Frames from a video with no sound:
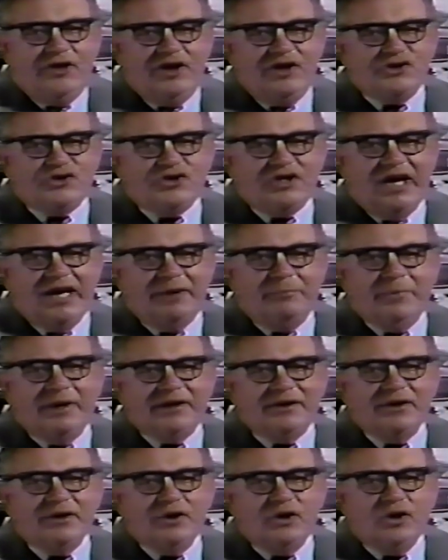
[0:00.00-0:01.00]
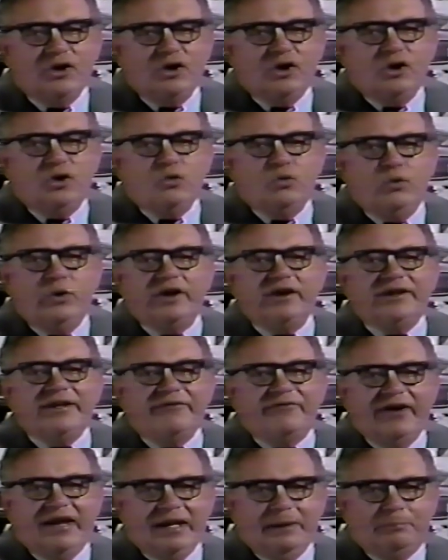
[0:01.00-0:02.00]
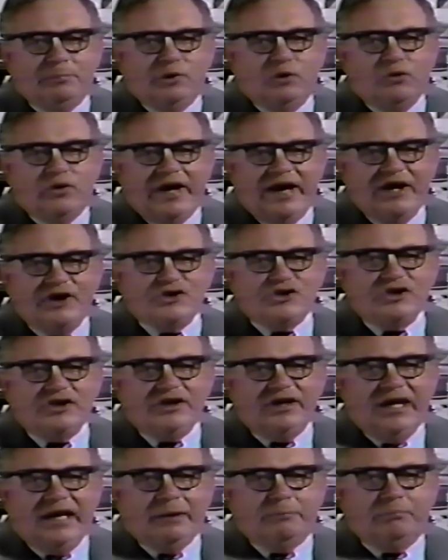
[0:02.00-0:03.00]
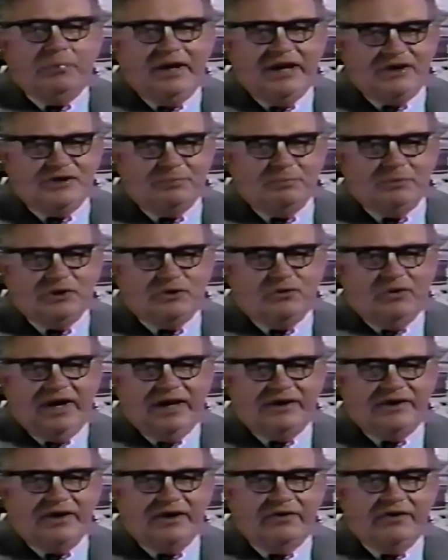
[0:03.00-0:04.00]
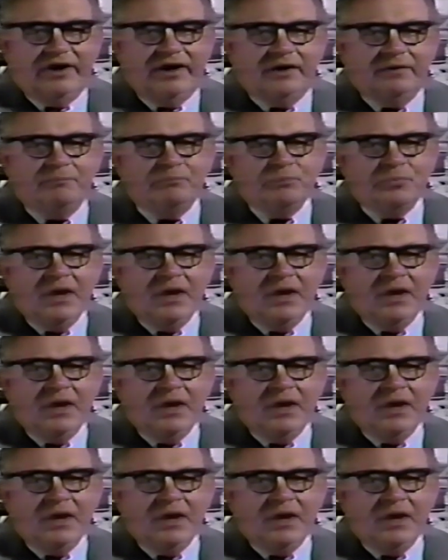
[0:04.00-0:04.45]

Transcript: this segment, we'll develop location and placement criteria